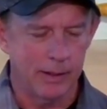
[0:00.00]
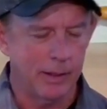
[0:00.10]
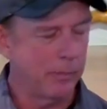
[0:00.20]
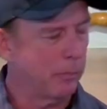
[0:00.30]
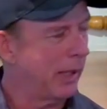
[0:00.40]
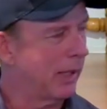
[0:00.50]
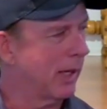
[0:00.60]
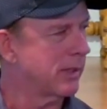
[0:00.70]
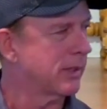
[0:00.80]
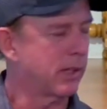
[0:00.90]

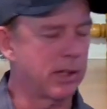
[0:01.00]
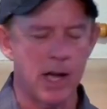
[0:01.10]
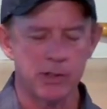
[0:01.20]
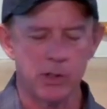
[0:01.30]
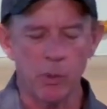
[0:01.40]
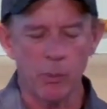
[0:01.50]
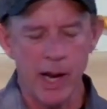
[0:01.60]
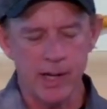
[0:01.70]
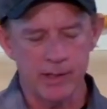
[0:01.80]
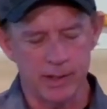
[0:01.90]
Because God's
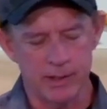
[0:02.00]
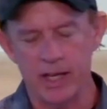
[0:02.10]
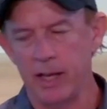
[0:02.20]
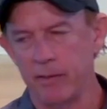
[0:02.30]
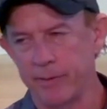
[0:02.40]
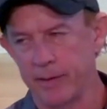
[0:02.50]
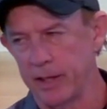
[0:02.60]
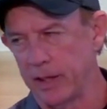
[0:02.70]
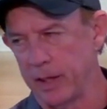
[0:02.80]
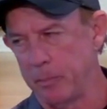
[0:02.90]
grace is
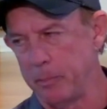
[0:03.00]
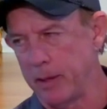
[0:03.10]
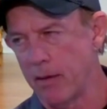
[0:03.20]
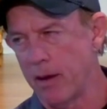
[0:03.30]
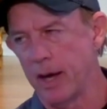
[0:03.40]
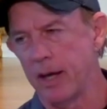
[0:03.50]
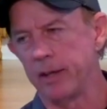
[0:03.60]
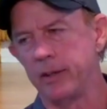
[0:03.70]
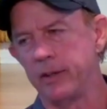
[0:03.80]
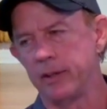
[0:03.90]
infinitely
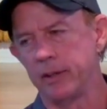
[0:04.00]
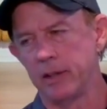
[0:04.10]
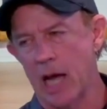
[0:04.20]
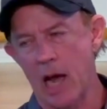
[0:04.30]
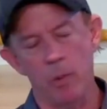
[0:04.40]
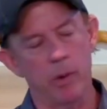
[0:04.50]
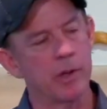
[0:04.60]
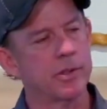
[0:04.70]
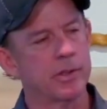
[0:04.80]
beyond ours,